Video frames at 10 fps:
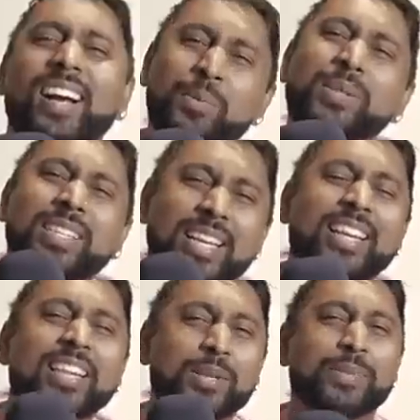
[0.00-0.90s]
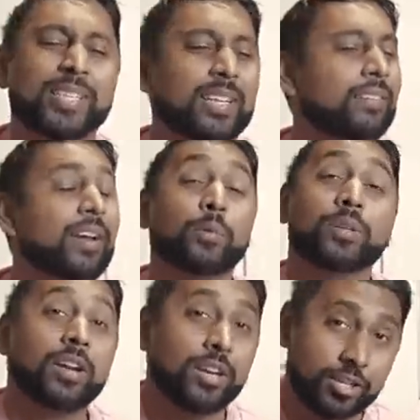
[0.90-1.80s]
I was thinking to myself, I will
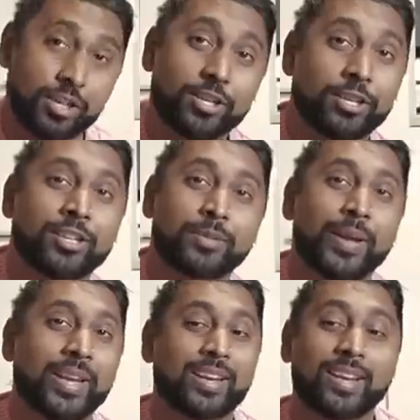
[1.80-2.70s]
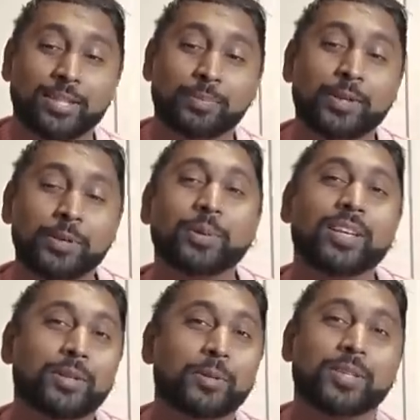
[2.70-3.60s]
not judge this man. And it's been
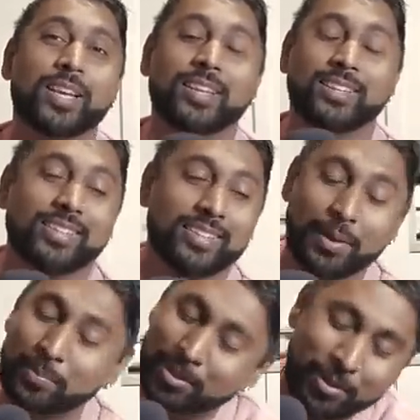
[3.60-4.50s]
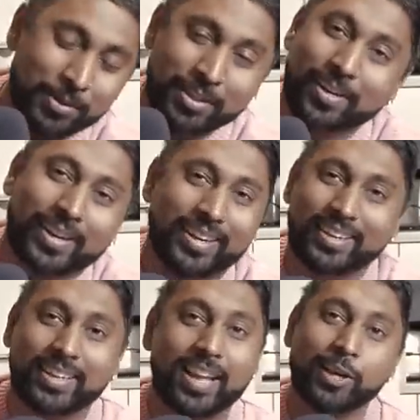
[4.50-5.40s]
22 seconds. I'm so sorry,
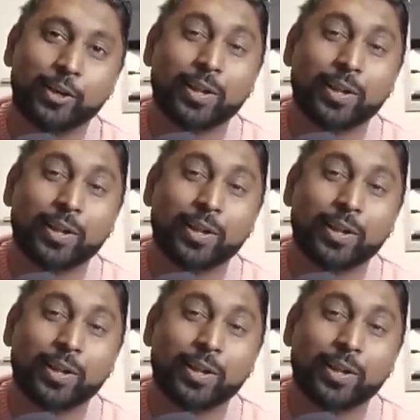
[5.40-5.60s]
Nathaniel.